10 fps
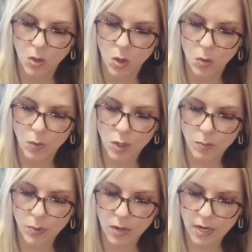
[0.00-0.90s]
when you
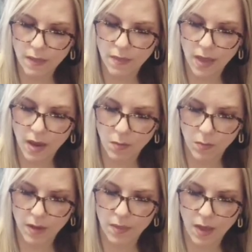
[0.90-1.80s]
put it in
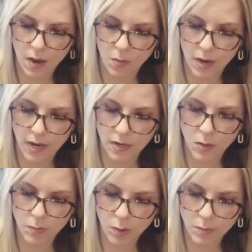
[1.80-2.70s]
that way, your
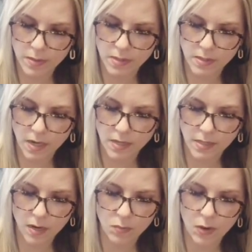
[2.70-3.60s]
purpose does
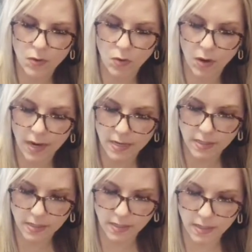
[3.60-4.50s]
sound rather grand,
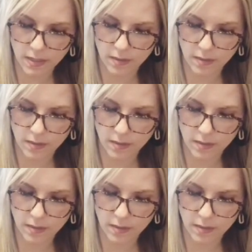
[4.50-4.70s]
doesn't it?